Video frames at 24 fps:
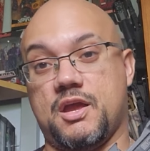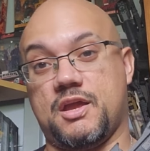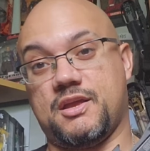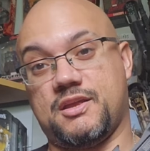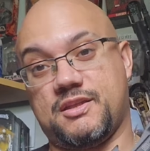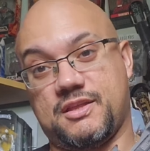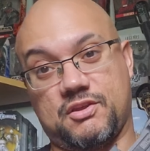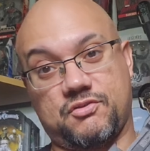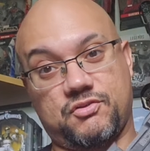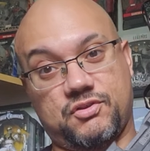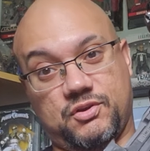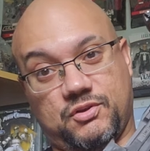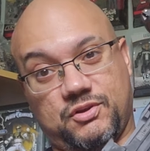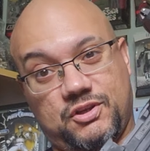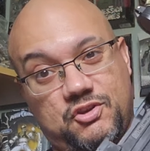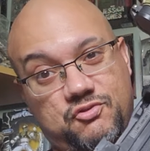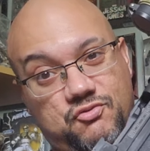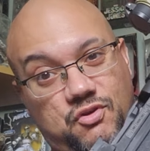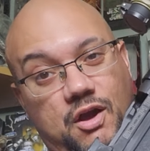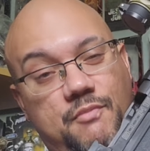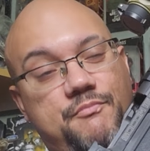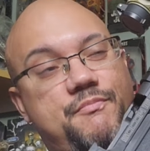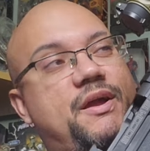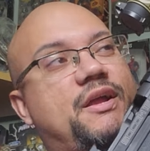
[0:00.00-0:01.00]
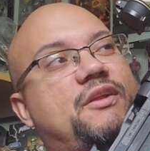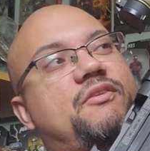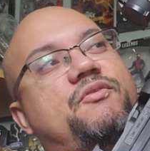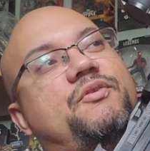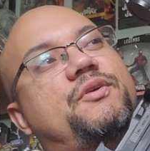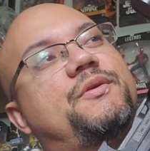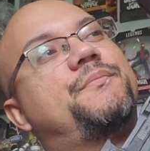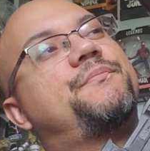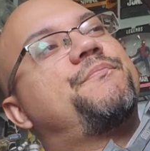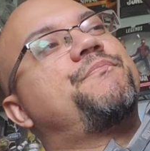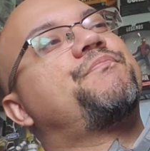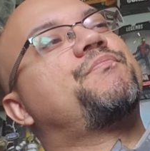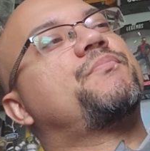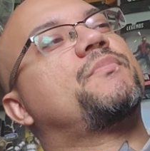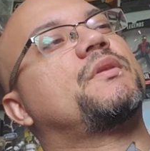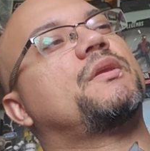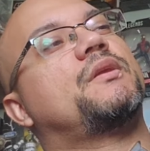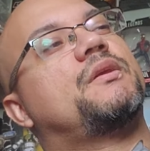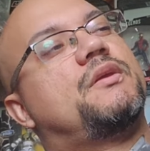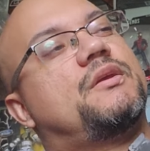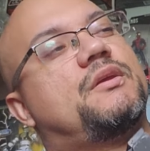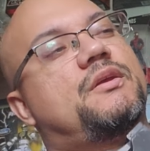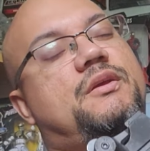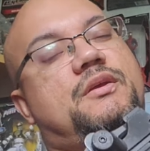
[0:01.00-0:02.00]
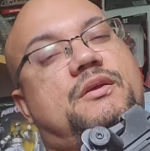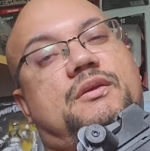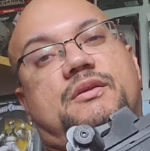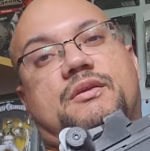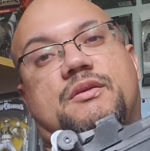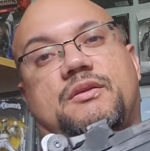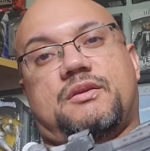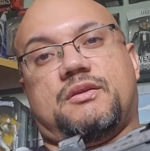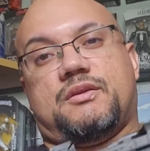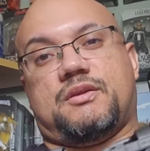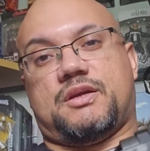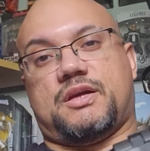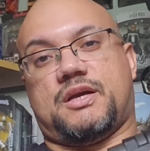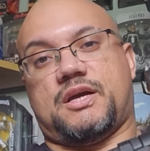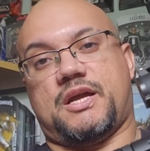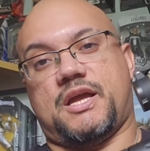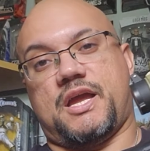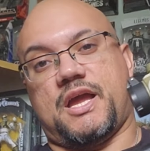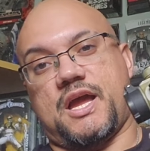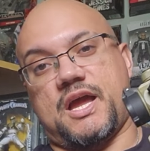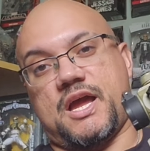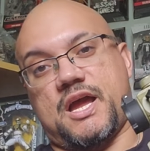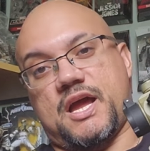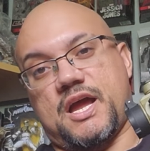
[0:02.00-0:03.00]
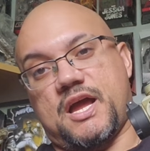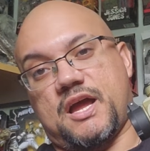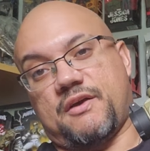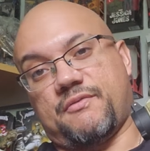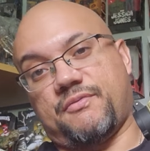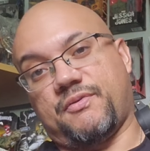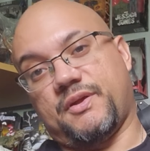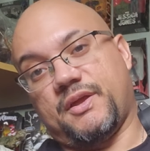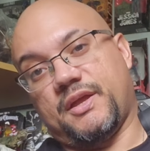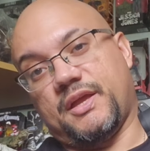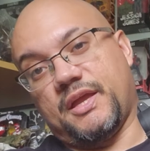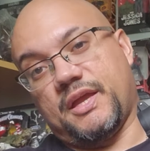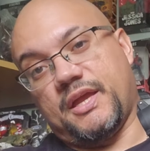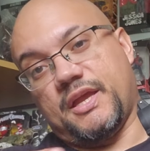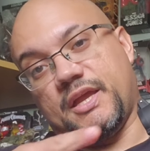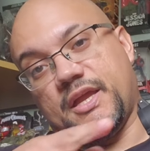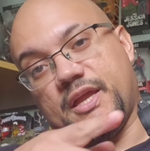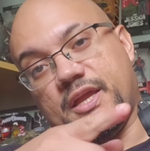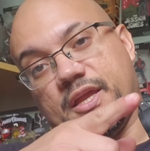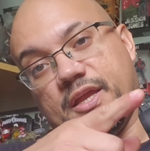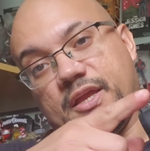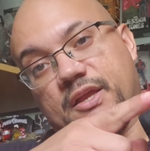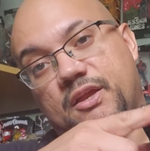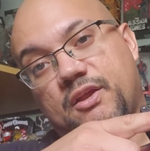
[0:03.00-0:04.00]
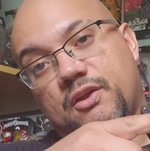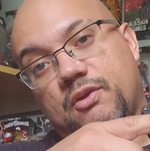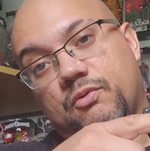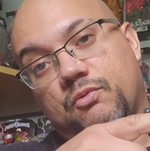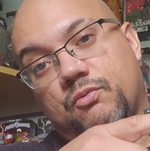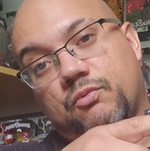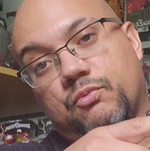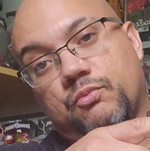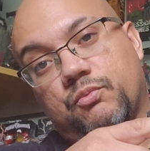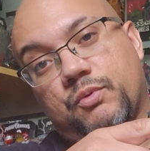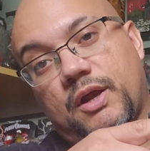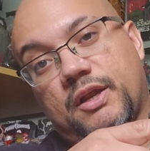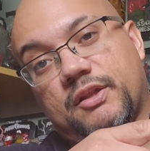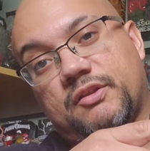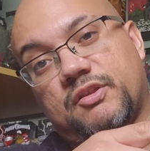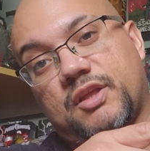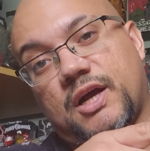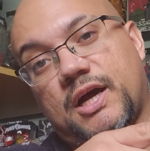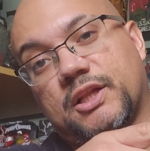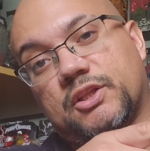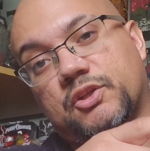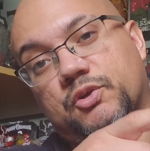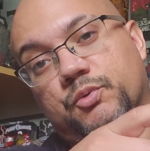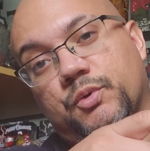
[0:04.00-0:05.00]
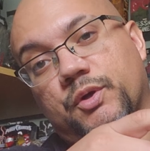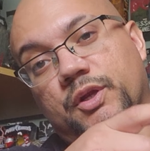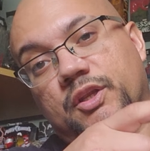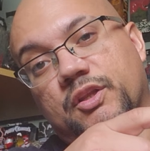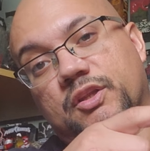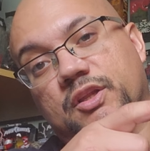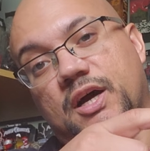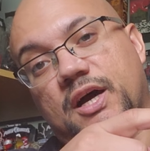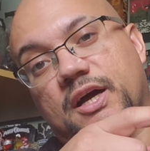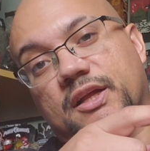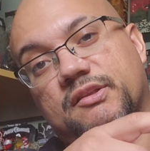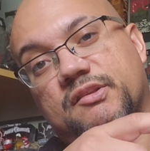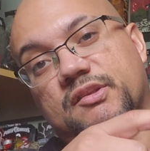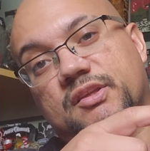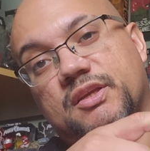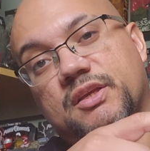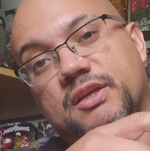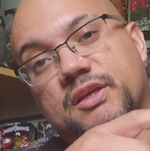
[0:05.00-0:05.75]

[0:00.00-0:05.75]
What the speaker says: That's the only drawback to it. I have a red dot, green dot